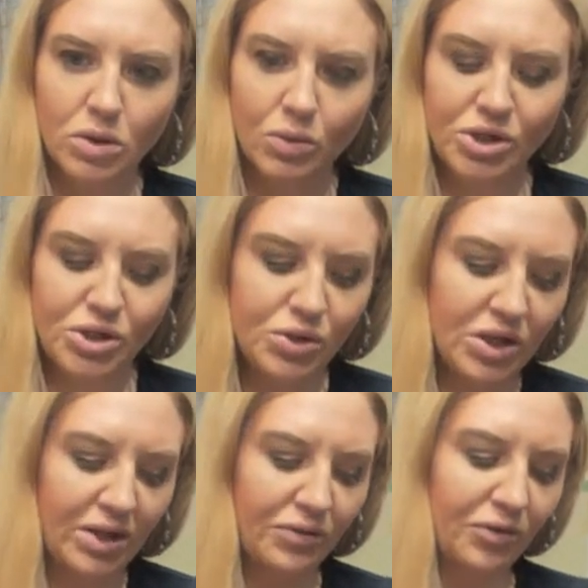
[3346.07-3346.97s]
Would you do
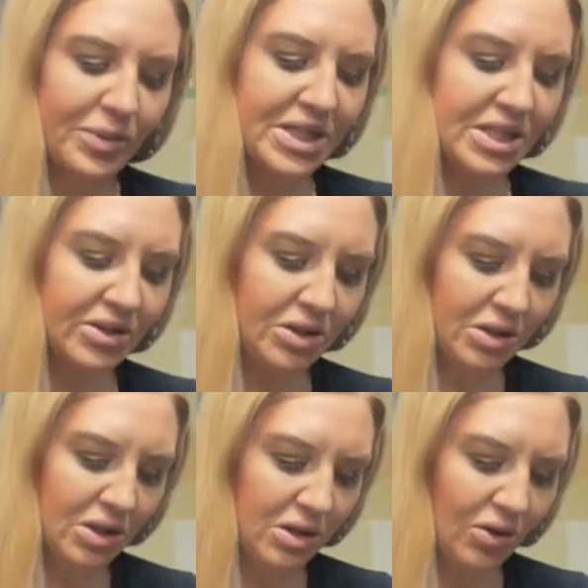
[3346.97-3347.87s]
that for me,
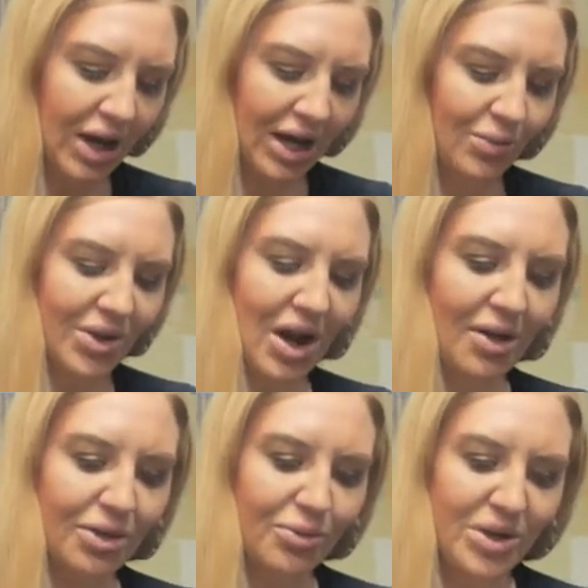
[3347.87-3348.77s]
Dylan? Okay, we
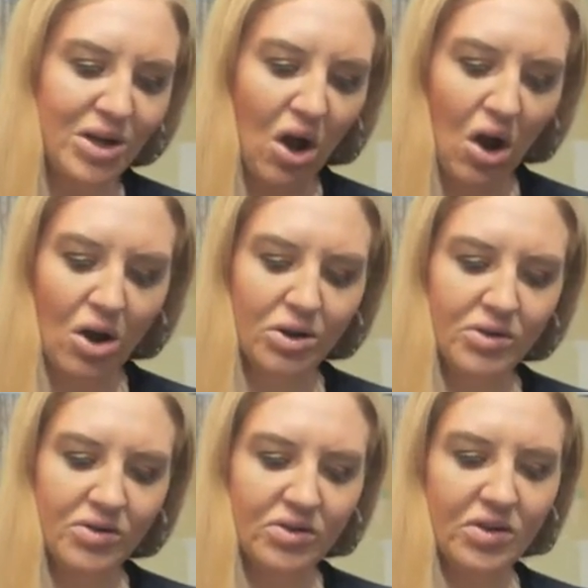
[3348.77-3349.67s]
got three
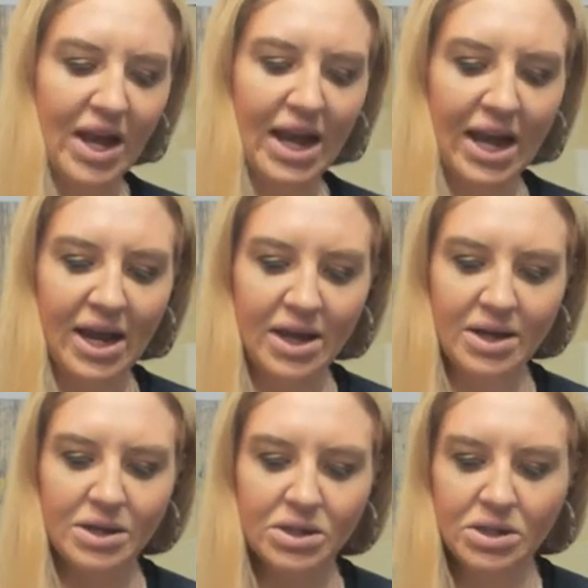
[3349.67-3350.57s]
cards
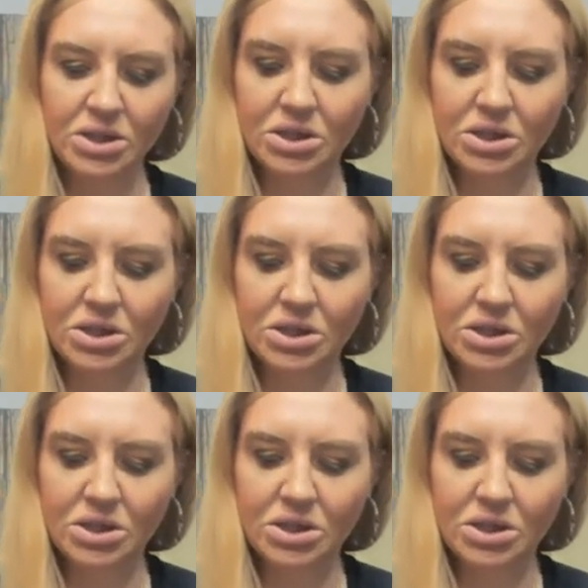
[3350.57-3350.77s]
and